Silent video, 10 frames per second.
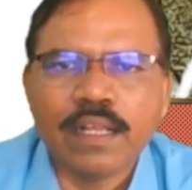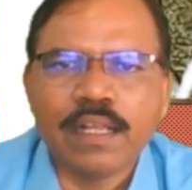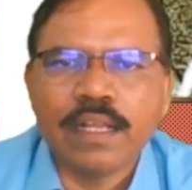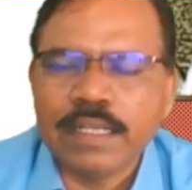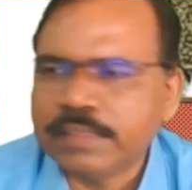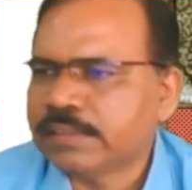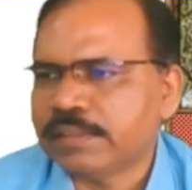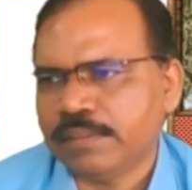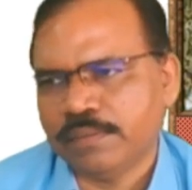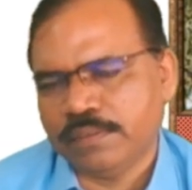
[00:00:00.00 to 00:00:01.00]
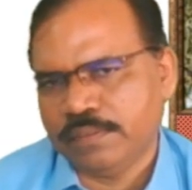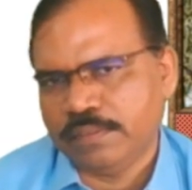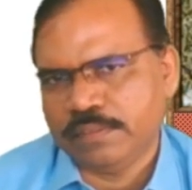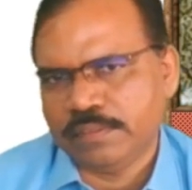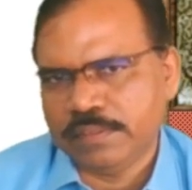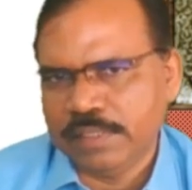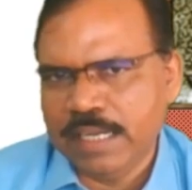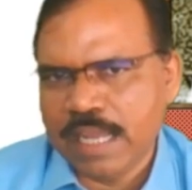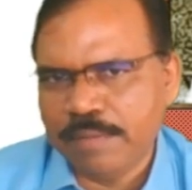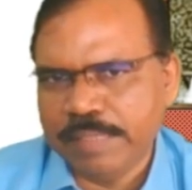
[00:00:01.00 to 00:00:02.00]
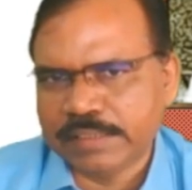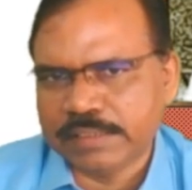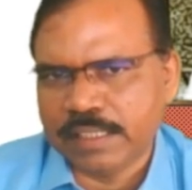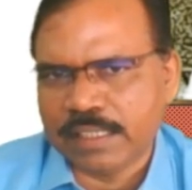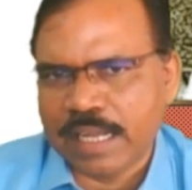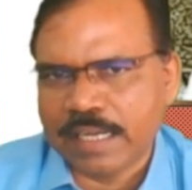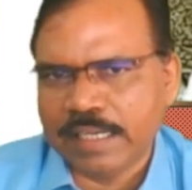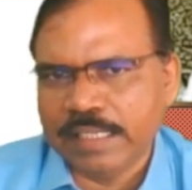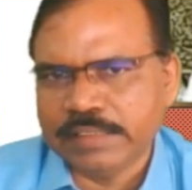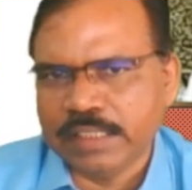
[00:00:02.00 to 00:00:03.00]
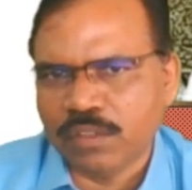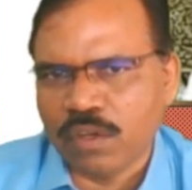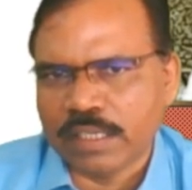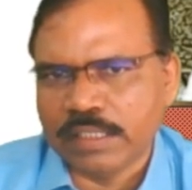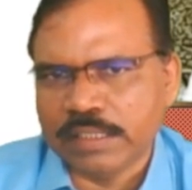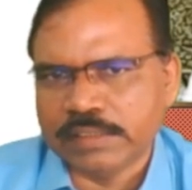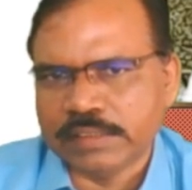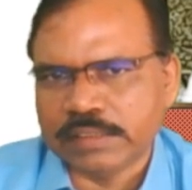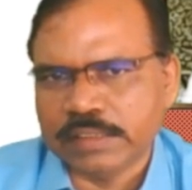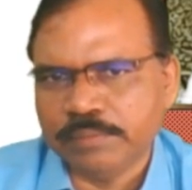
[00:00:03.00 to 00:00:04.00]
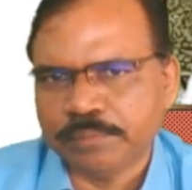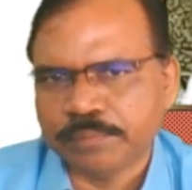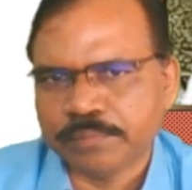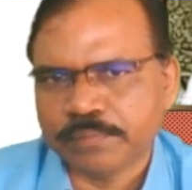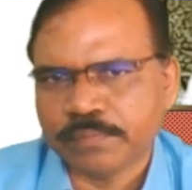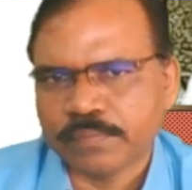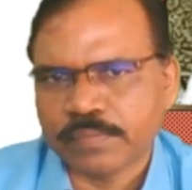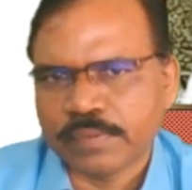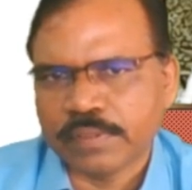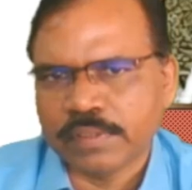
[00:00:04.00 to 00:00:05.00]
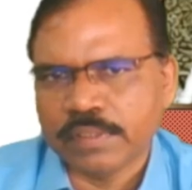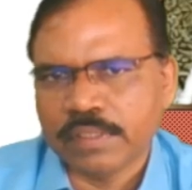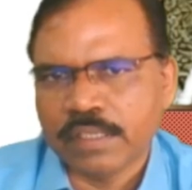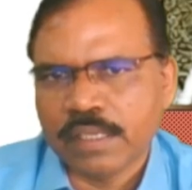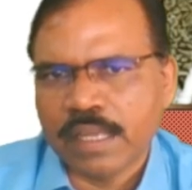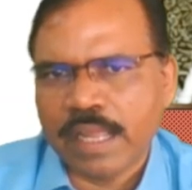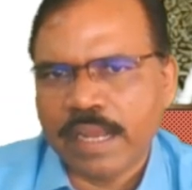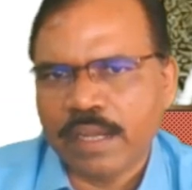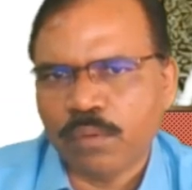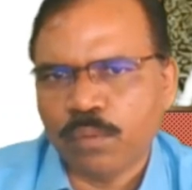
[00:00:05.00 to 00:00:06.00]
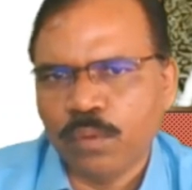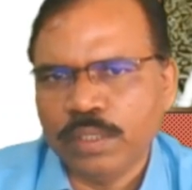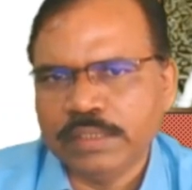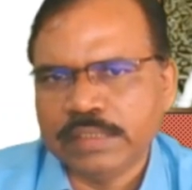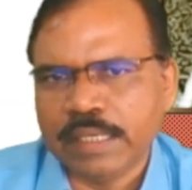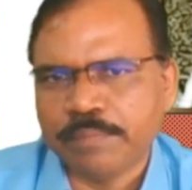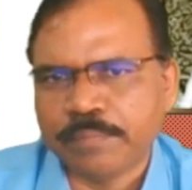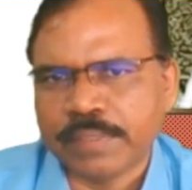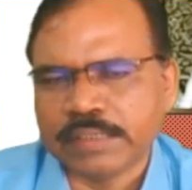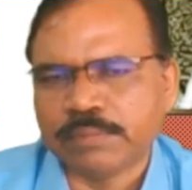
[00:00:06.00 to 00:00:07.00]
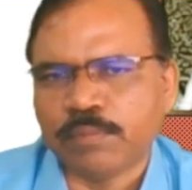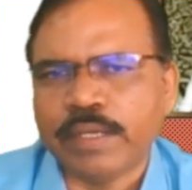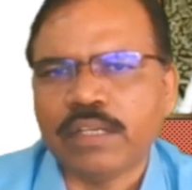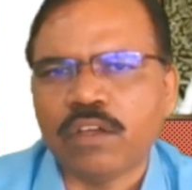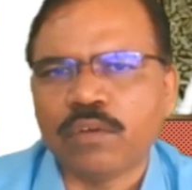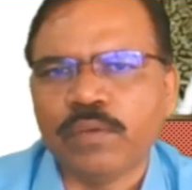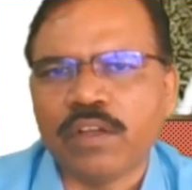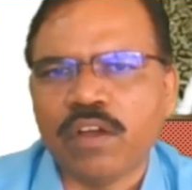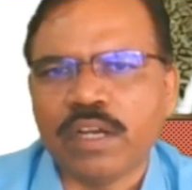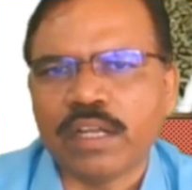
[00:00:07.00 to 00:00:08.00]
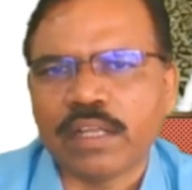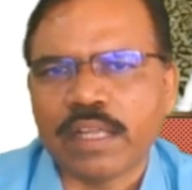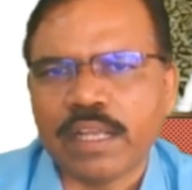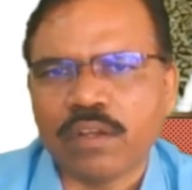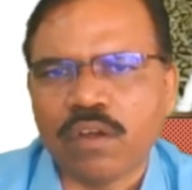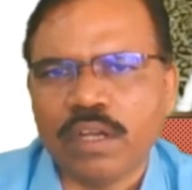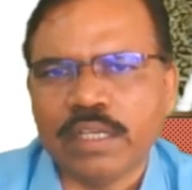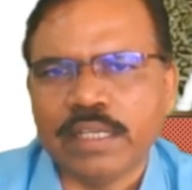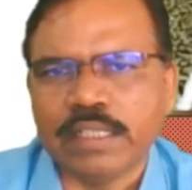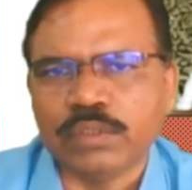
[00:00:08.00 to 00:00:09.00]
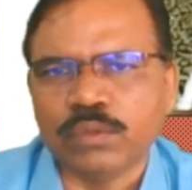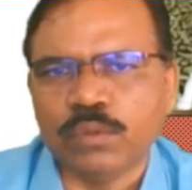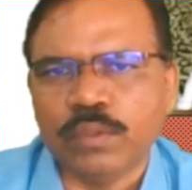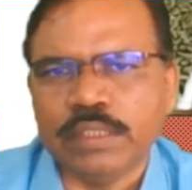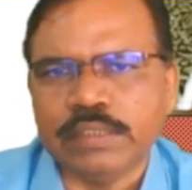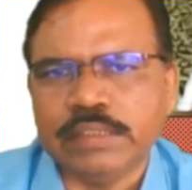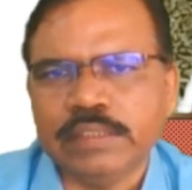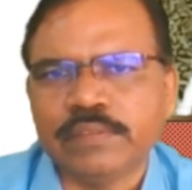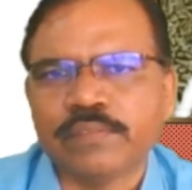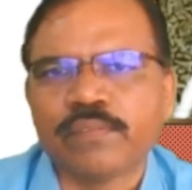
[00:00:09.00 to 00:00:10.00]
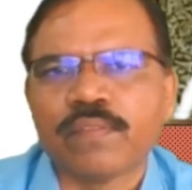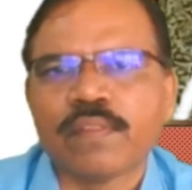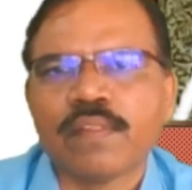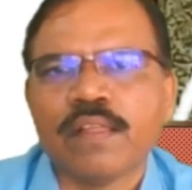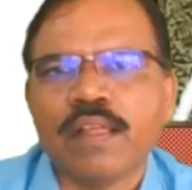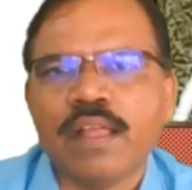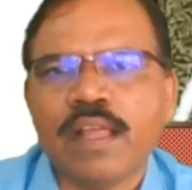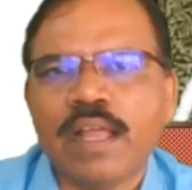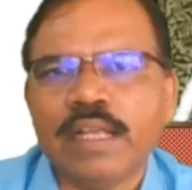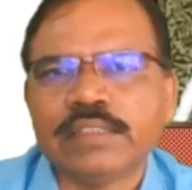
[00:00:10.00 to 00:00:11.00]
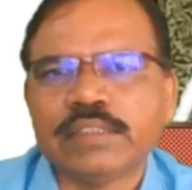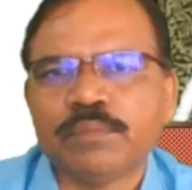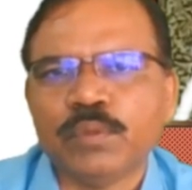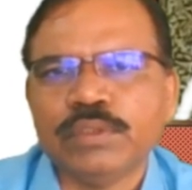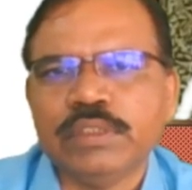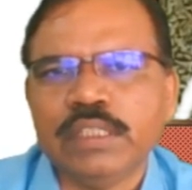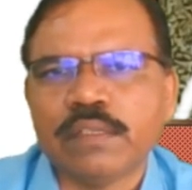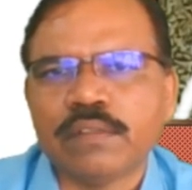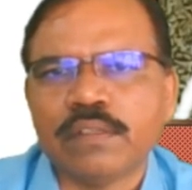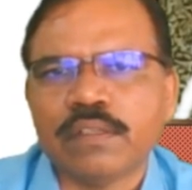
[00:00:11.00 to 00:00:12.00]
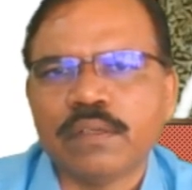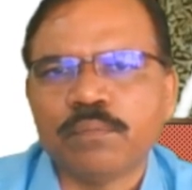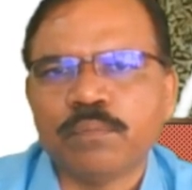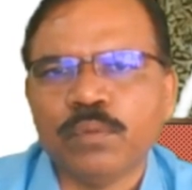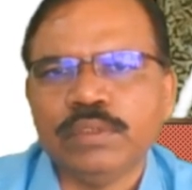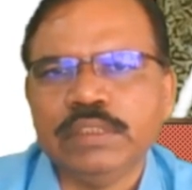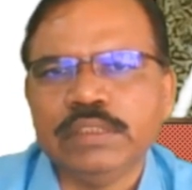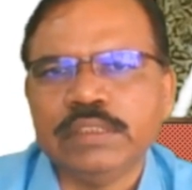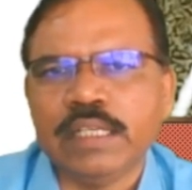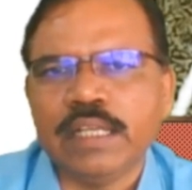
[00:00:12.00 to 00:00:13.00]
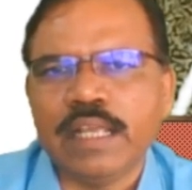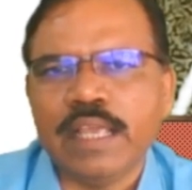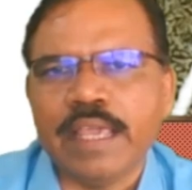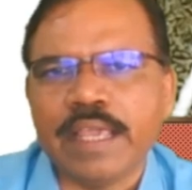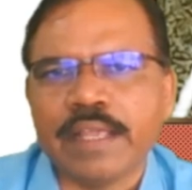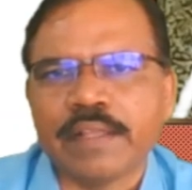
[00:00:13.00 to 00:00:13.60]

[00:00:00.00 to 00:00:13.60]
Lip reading: It is three-dimensional Cartesian coordinate system, and O is reference point, or we can call it as origin. And suppose here position A.